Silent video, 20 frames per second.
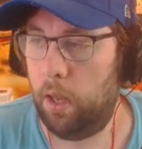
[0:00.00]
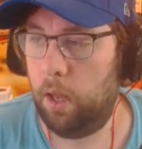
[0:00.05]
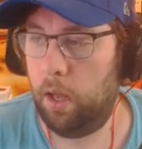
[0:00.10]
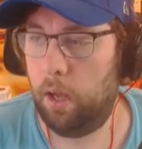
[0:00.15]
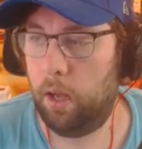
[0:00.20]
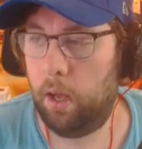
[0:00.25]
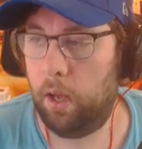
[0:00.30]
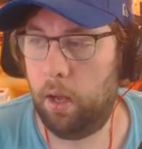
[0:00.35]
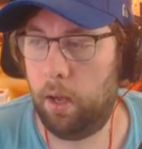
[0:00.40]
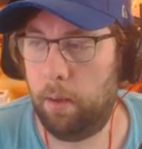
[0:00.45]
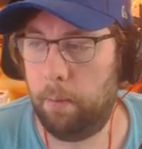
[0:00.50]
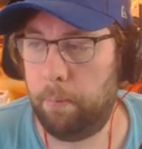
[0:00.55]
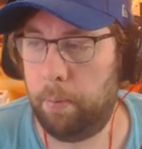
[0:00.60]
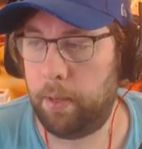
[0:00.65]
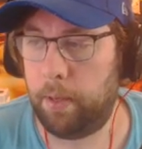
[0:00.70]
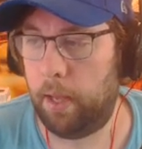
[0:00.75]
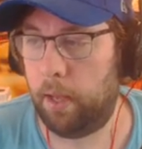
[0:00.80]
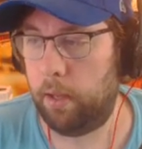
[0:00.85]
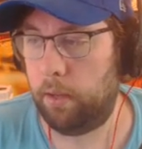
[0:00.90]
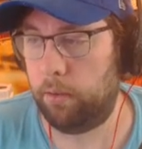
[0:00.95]

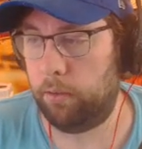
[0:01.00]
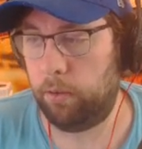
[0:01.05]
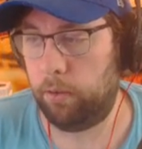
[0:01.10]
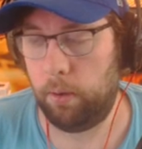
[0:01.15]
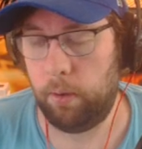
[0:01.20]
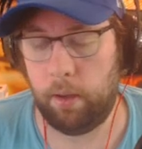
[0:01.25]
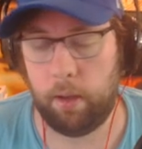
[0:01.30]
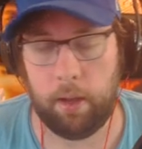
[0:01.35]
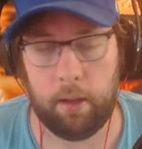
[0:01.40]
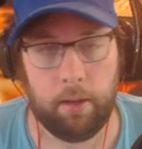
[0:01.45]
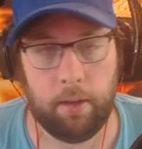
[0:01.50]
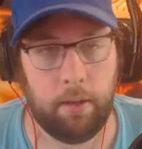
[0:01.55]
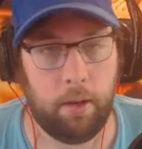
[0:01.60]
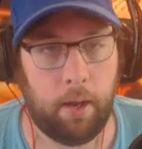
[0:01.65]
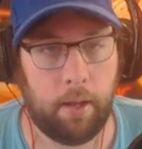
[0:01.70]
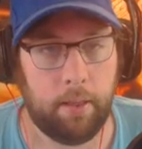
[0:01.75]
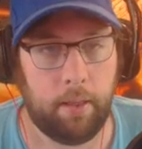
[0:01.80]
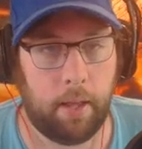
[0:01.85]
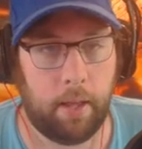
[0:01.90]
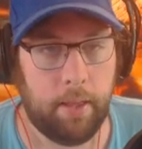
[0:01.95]
But yeah, so you know,
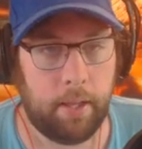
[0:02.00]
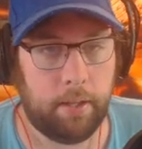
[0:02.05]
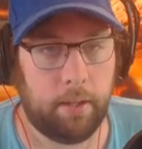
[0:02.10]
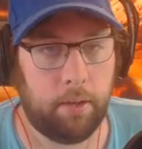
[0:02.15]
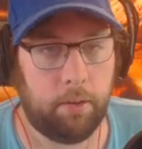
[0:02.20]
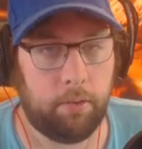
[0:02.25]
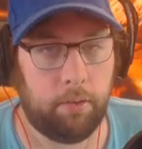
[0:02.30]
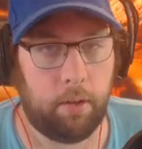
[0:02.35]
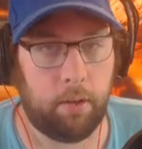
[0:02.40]
I think there's